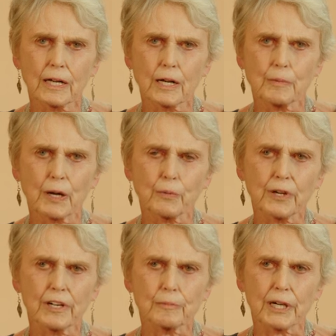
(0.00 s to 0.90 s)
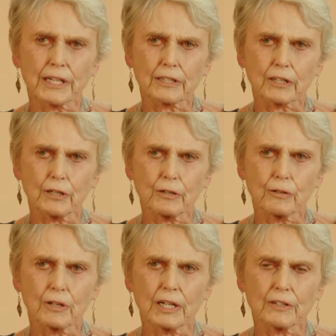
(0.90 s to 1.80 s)
about where it might
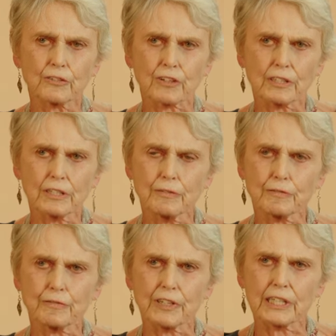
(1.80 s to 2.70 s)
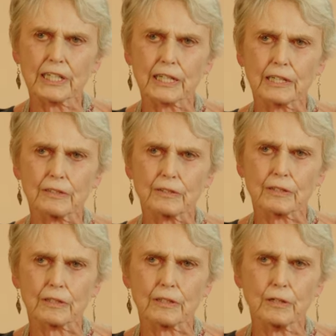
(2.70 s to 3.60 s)
go, and suddenly feeling
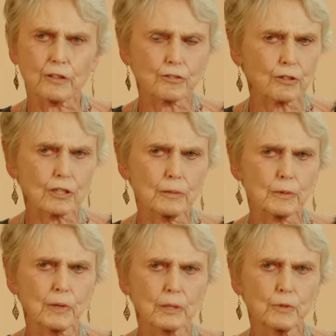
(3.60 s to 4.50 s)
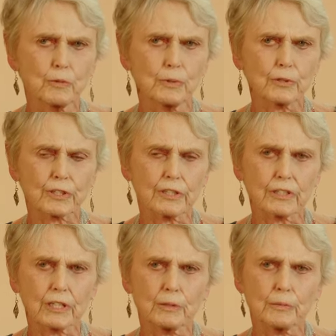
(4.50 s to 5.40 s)
that, no, there's not going to be one more book, there are
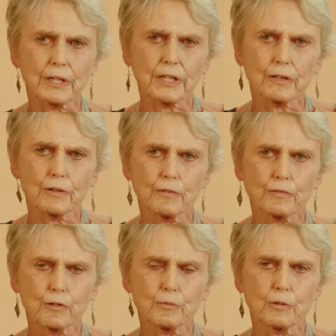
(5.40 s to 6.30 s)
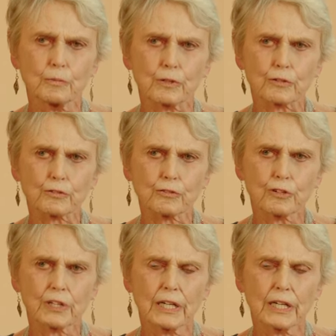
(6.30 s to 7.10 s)
going to be four more books.